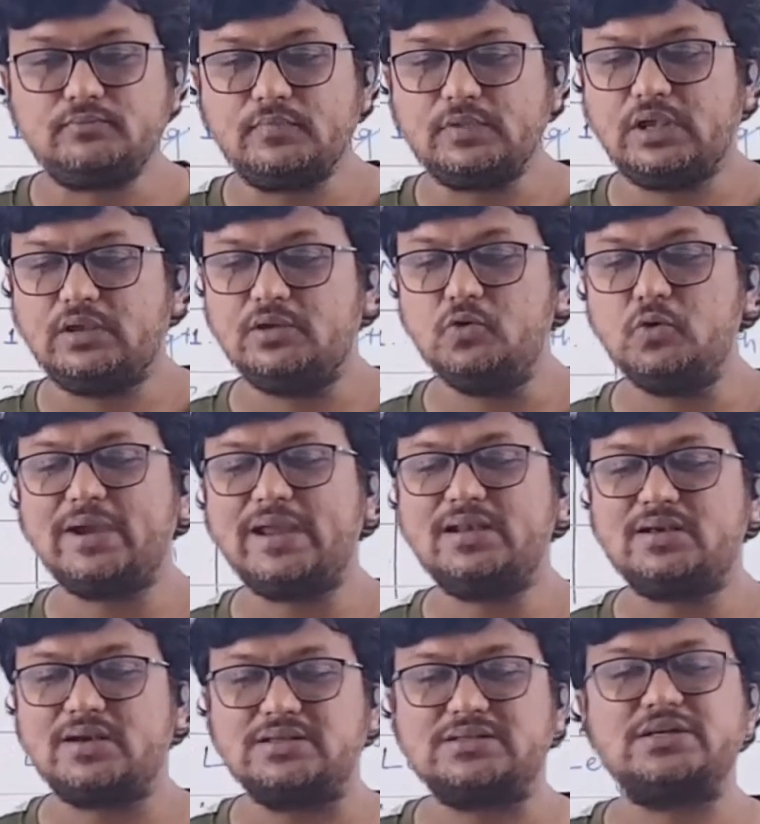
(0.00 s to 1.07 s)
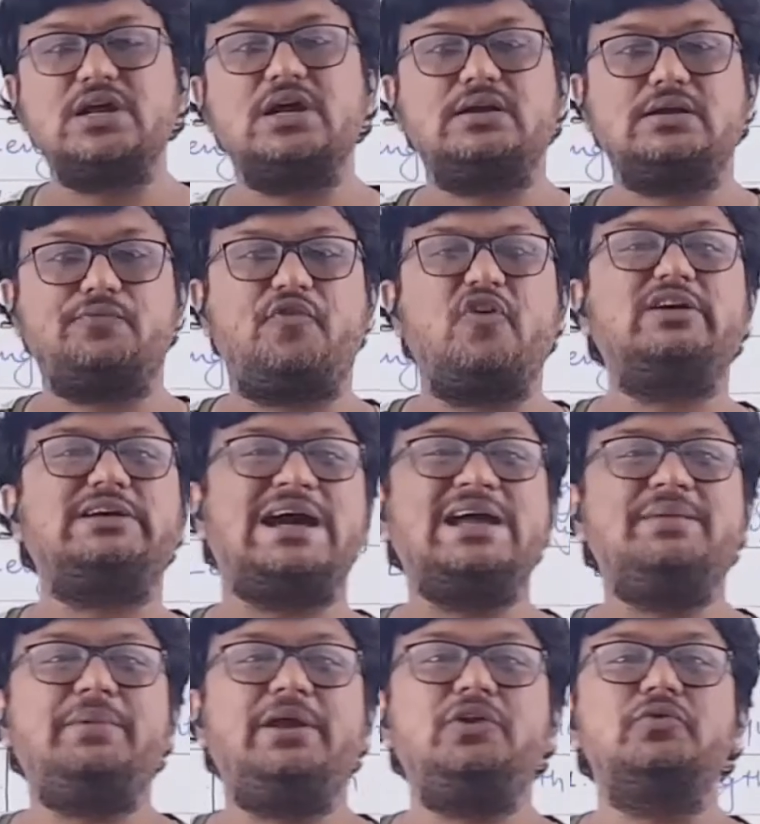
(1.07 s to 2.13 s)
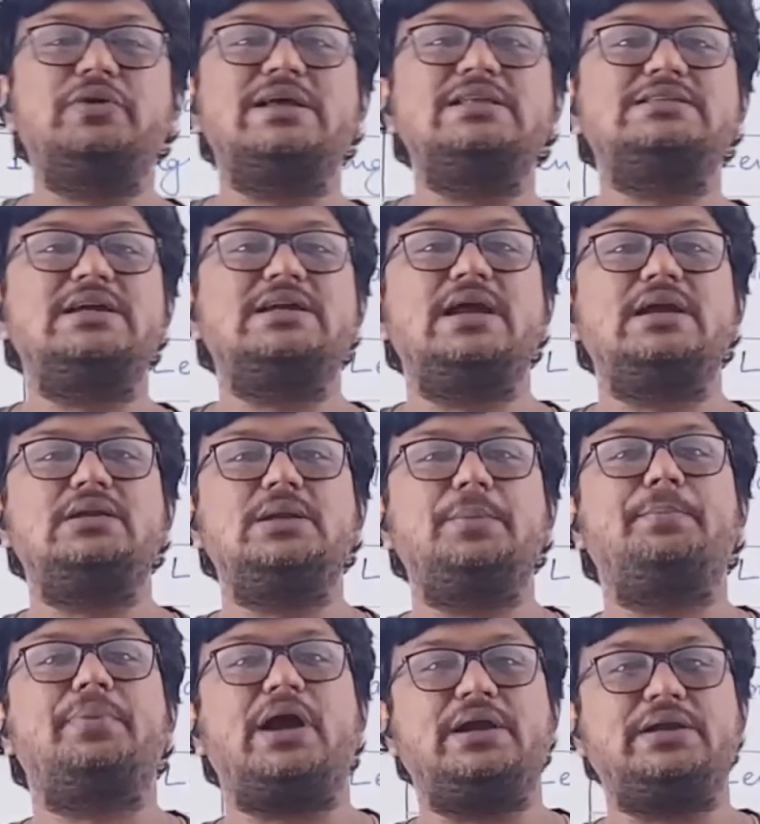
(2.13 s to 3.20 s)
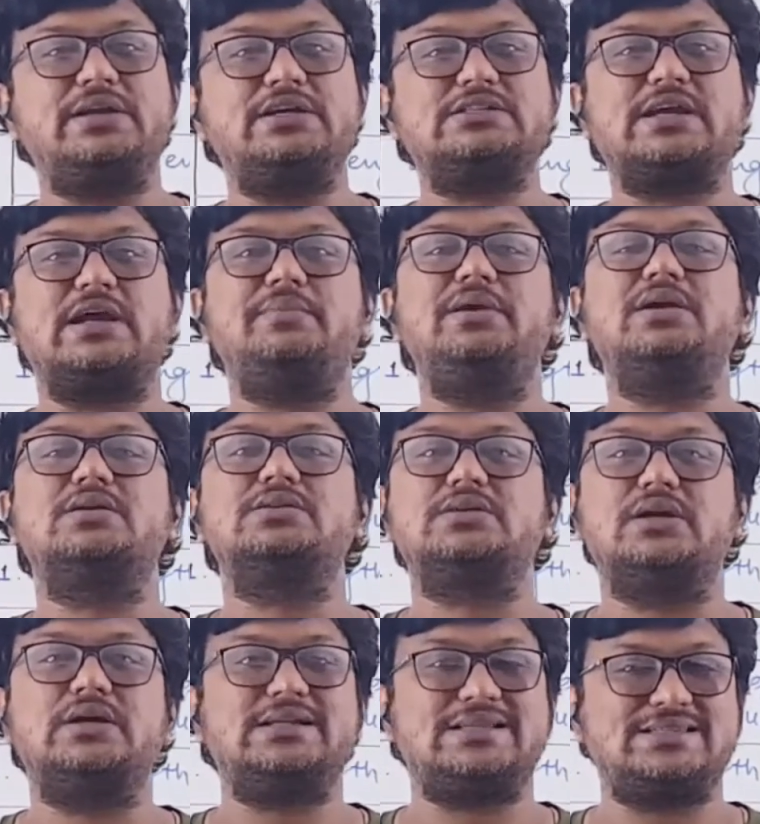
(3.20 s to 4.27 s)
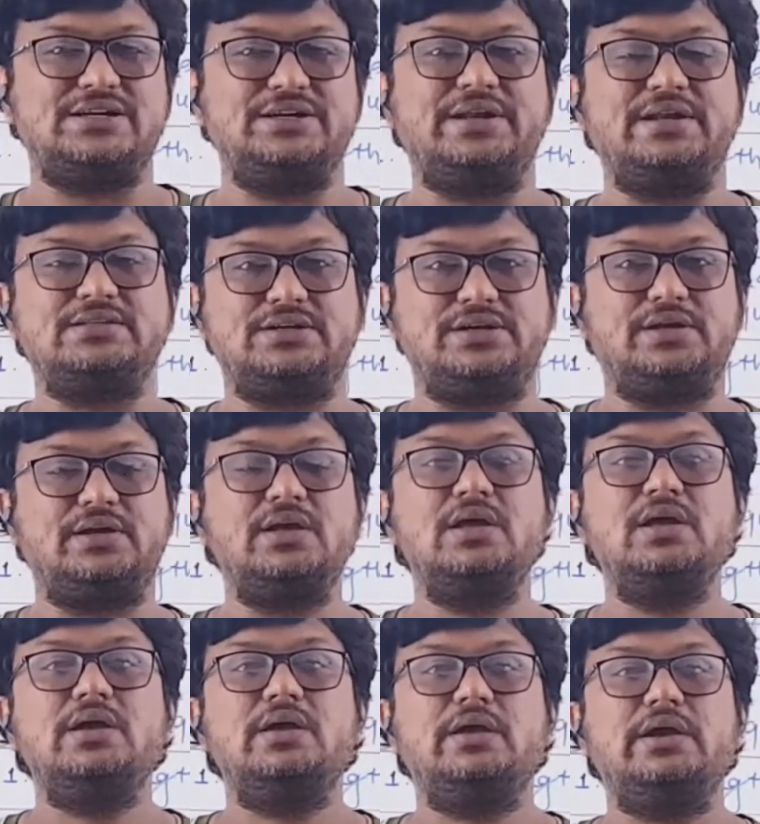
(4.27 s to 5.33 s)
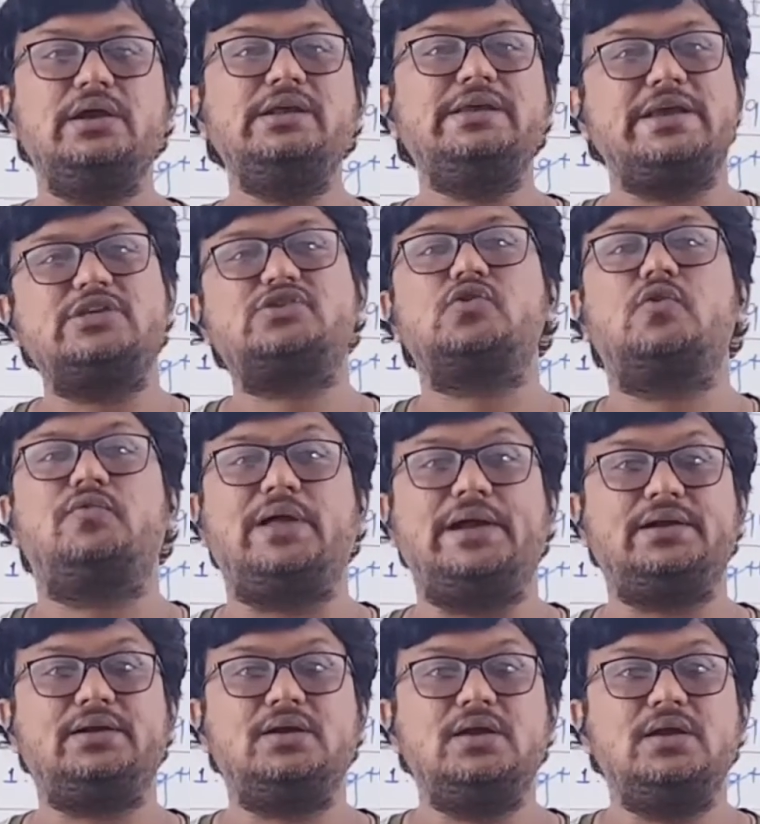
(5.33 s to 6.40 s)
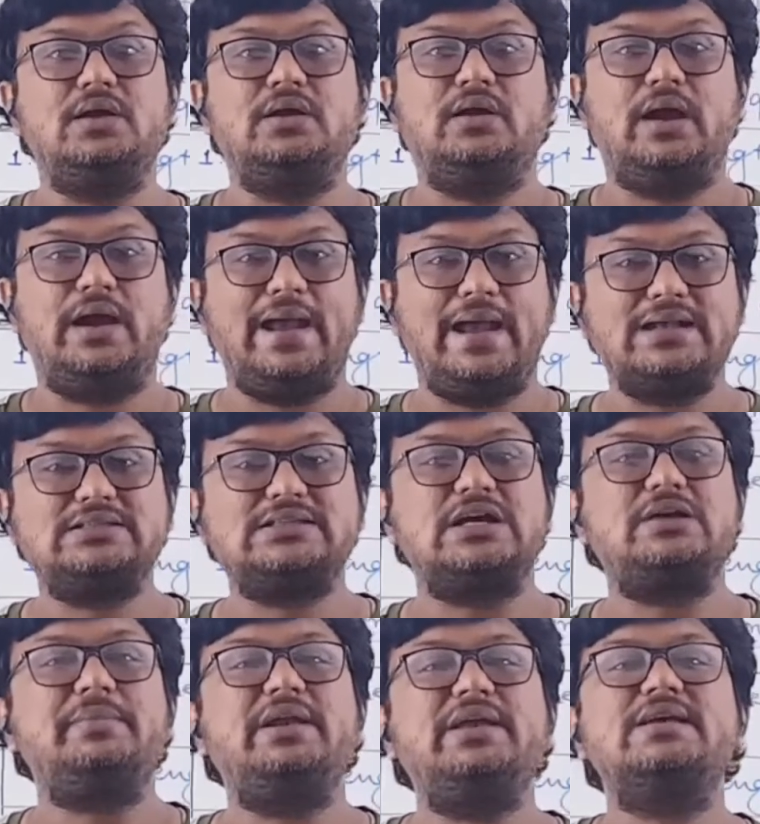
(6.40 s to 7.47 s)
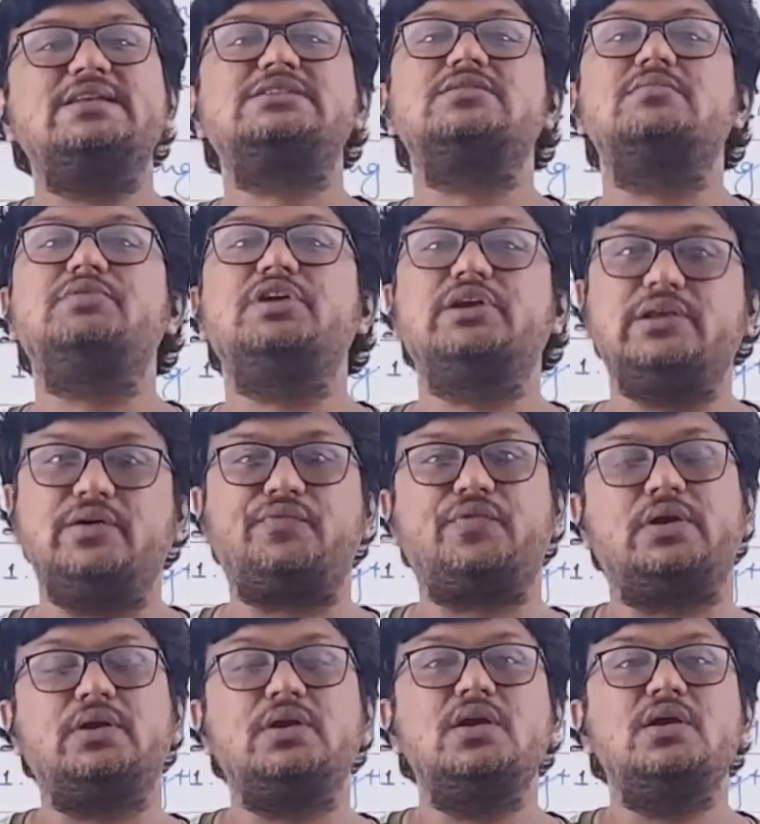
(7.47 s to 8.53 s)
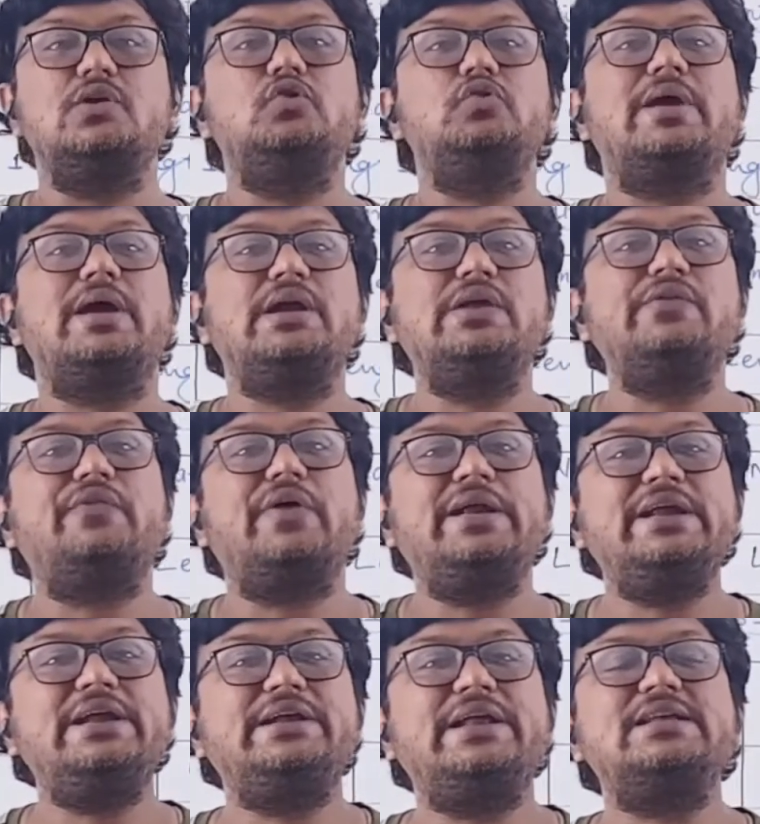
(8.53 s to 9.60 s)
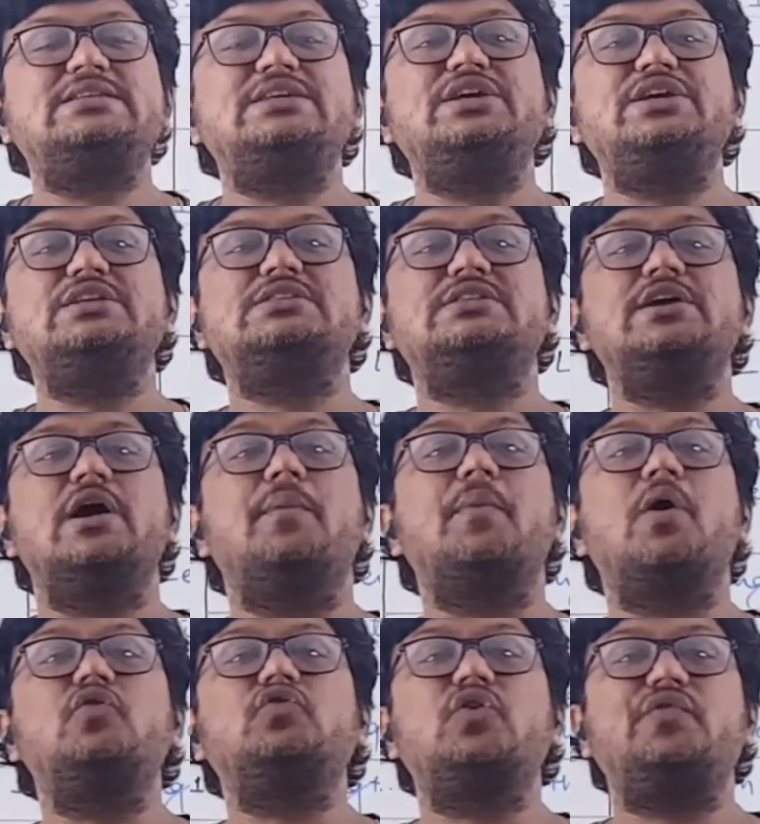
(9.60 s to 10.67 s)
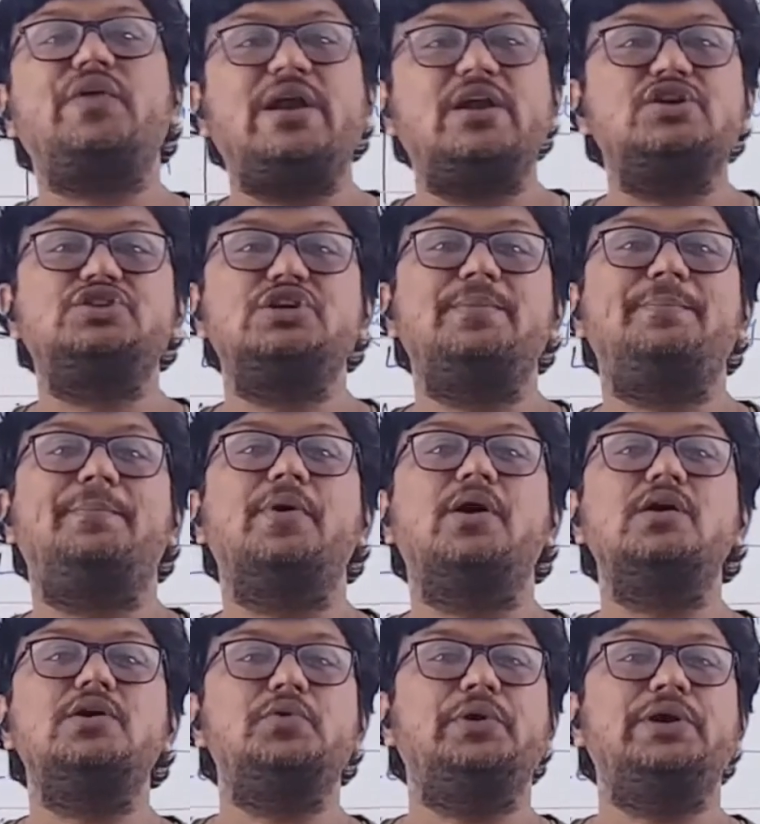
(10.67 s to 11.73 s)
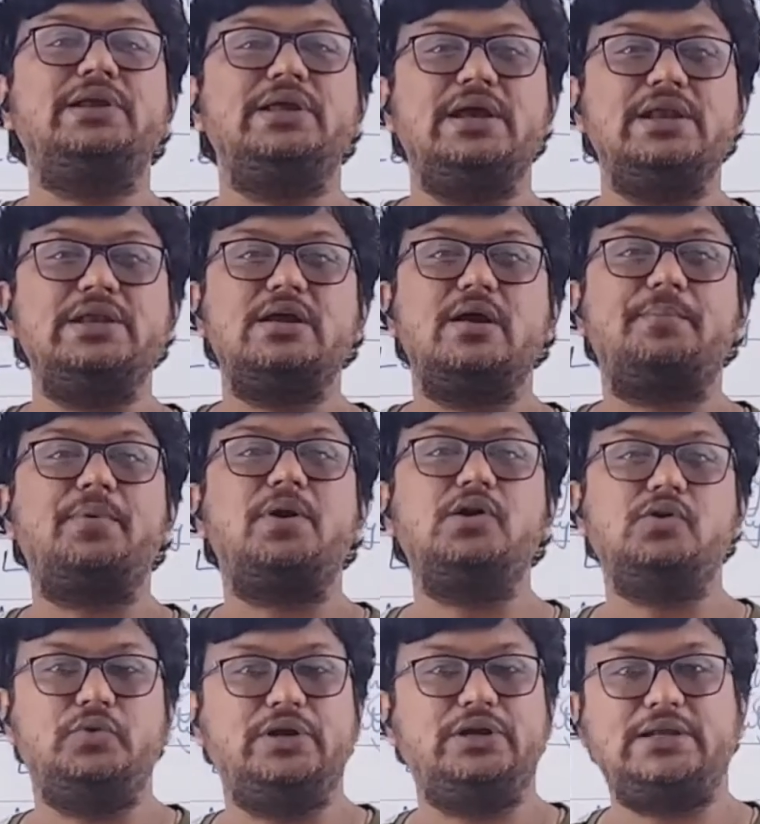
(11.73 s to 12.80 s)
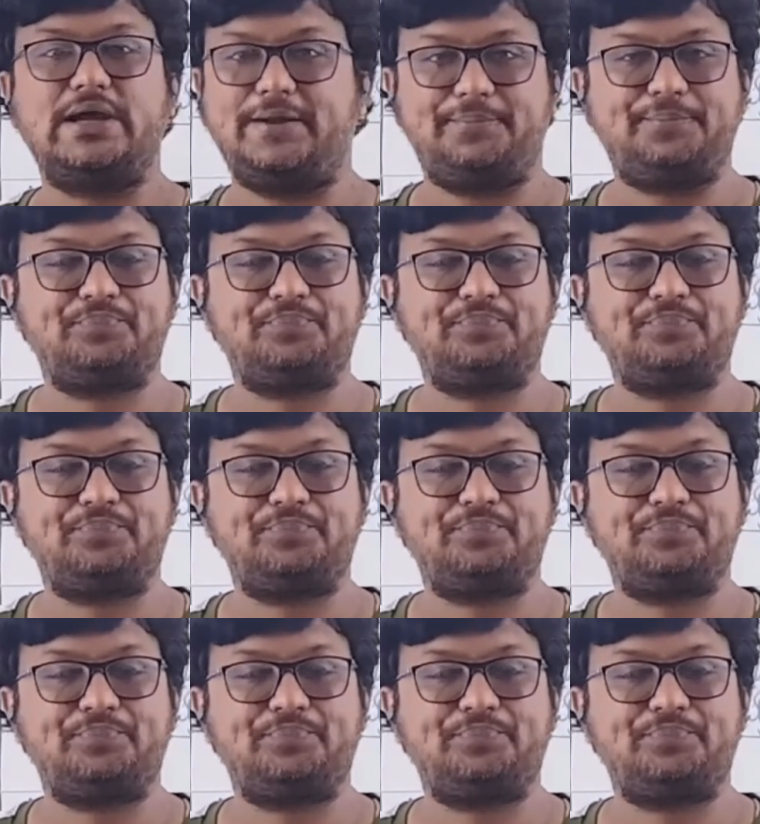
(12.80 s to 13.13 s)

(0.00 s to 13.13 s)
you can consider, for time being you can say that the brightness can be considered as intensity in case of light. Exact meaning is something different. You can define intensity is the amount of energy per unit area per unit time.